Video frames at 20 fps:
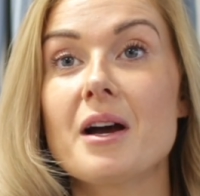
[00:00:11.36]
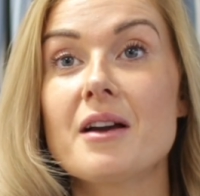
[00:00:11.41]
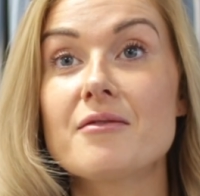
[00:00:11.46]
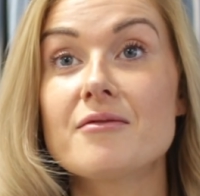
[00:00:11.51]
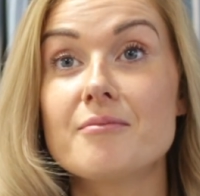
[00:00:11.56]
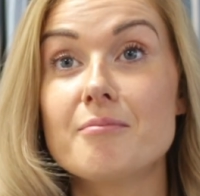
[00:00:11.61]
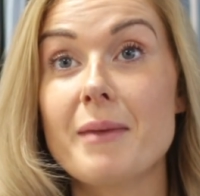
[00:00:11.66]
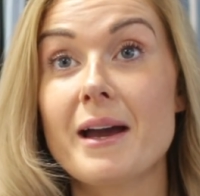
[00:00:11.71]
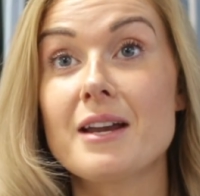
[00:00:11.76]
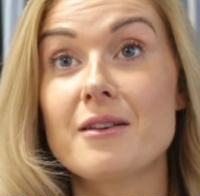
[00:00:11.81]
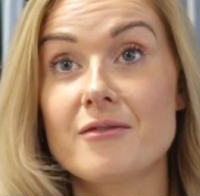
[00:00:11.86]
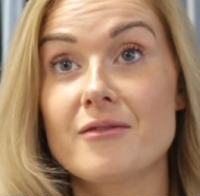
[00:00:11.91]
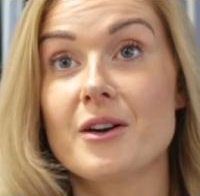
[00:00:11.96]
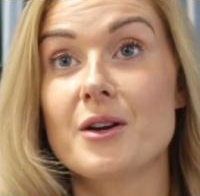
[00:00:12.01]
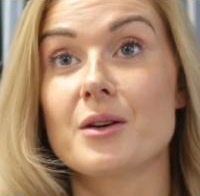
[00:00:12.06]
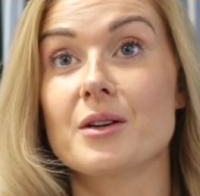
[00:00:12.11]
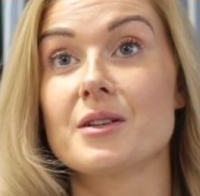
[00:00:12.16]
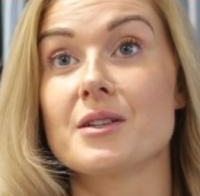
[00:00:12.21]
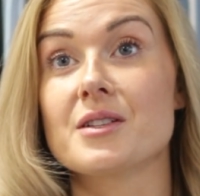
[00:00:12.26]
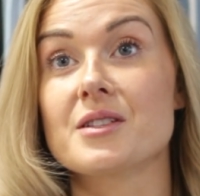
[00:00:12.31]
my main
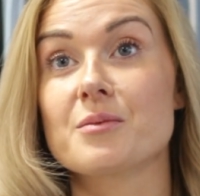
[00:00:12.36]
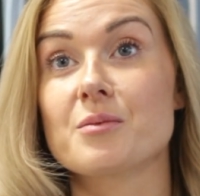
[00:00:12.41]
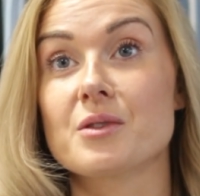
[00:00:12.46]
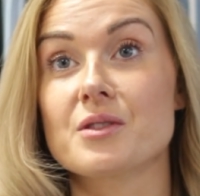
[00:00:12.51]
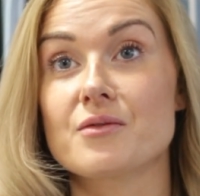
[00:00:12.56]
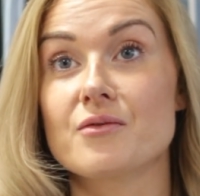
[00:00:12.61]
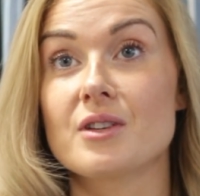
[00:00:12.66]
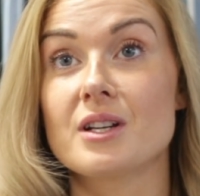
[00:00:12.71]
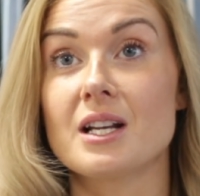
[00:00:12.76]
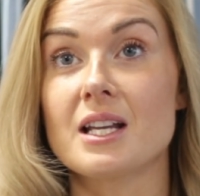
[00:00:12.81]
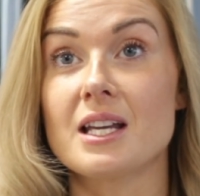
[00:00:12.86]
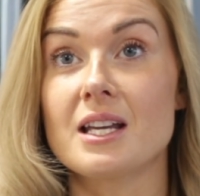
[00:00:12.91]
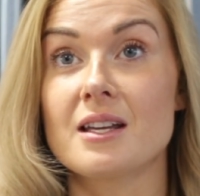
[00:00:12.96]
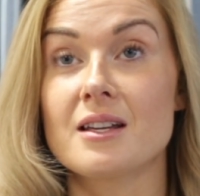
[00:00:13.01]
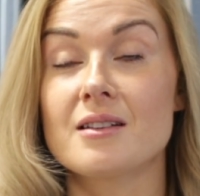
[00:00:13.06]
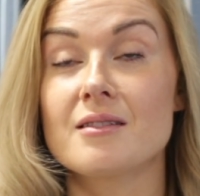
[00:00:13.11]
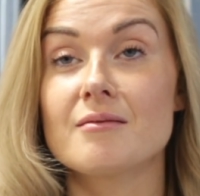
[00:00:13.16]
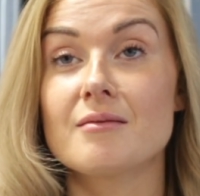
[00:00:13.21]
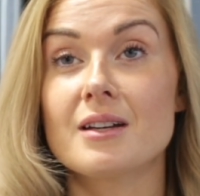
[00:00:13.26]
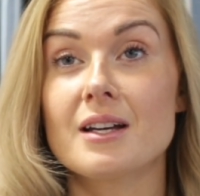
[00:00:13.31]
focus was
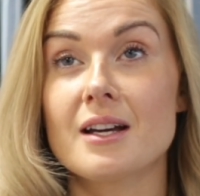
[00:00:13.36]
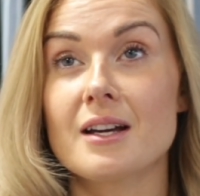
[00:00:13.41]
really